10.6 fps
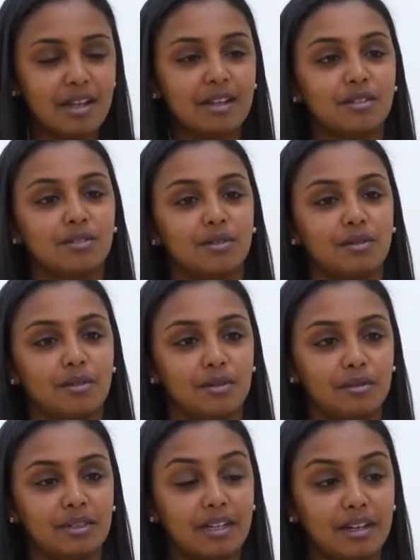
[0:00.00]

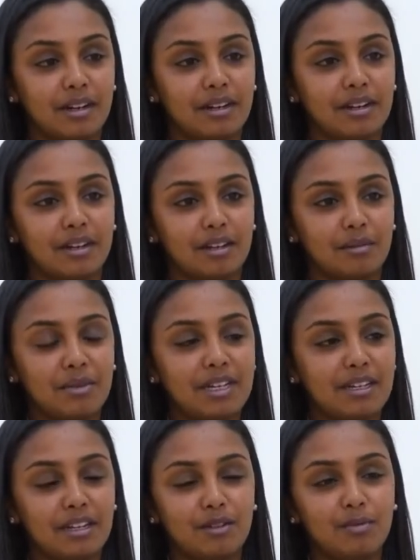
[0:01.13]
So there,
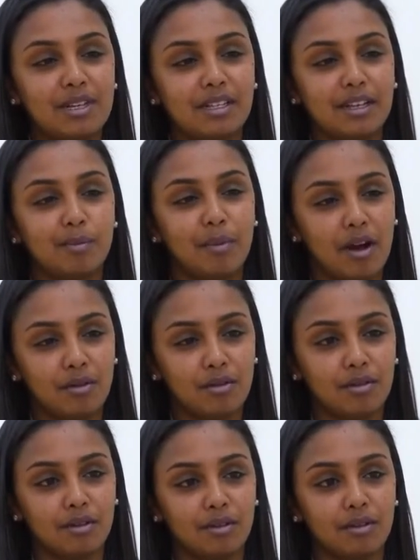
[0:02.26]
can you please
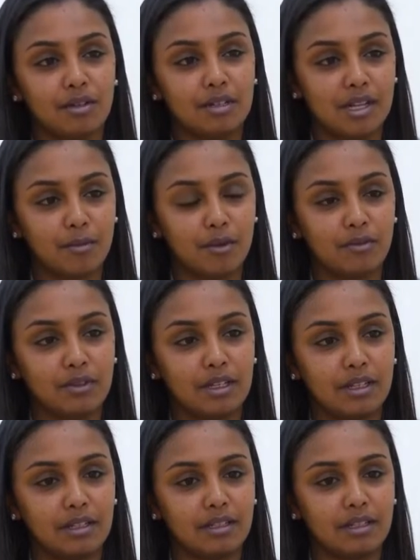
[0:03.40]
expound on some of
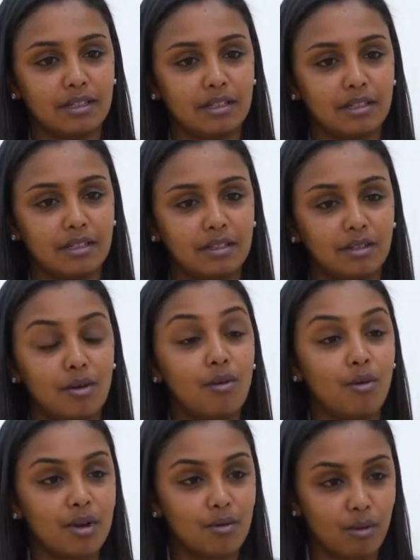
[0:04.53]
the
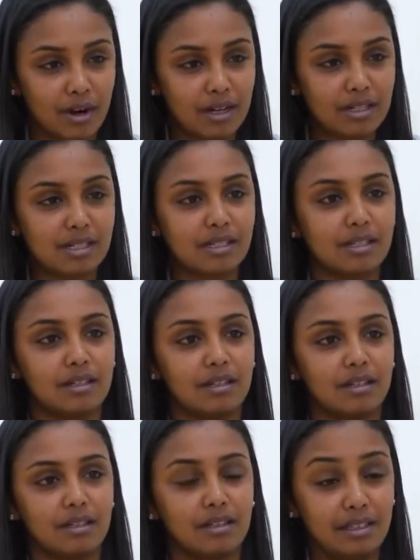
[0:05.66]
ongoing works
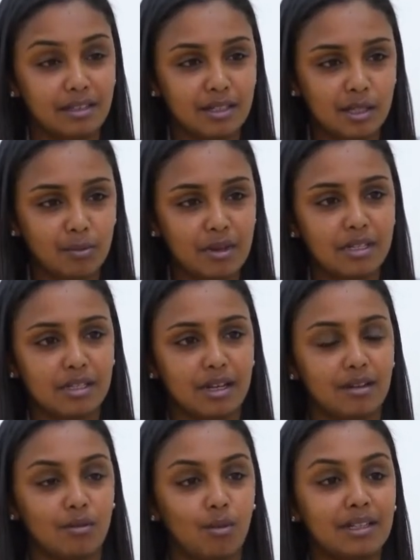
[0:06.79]
in this space
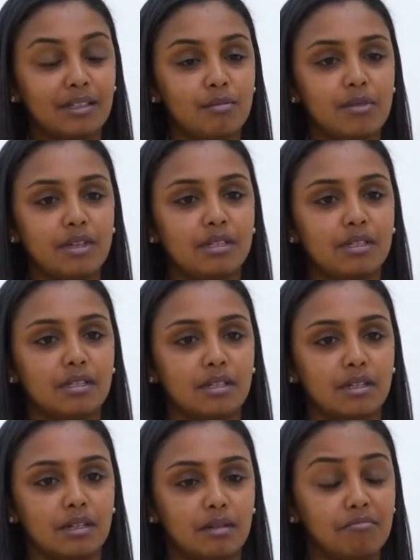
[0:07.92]
and what it means
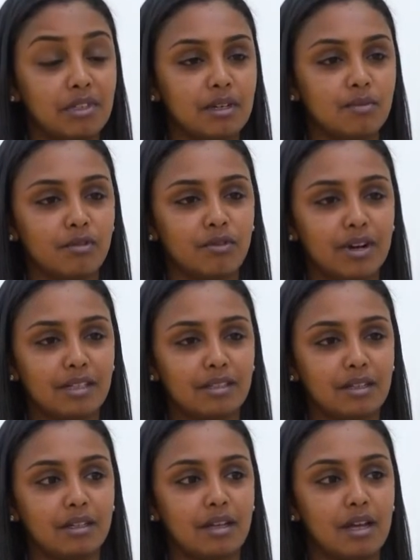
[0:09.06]
in terms of
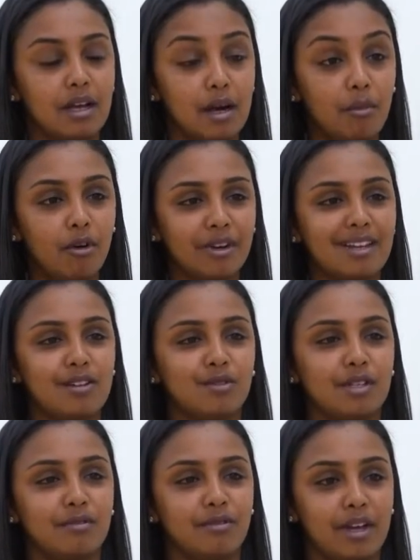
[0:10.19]
creating a more
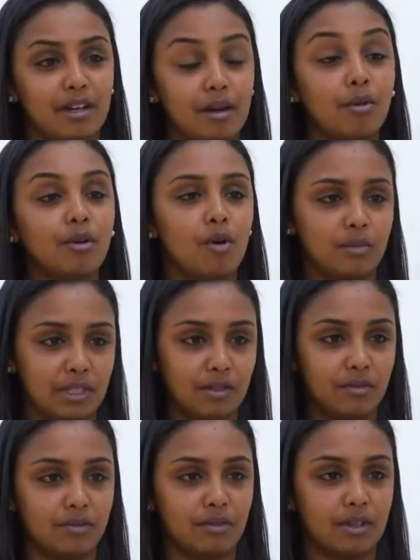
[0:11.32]
inclusive and a more
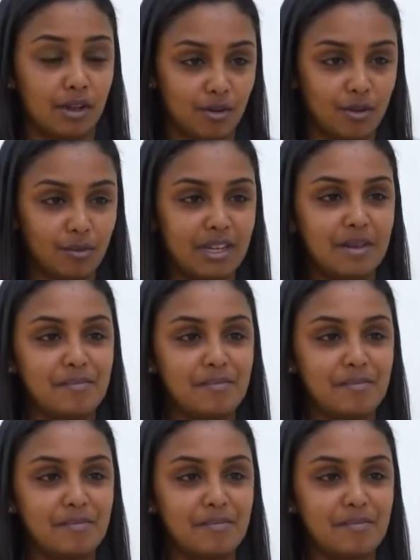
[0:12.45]
competitive economy?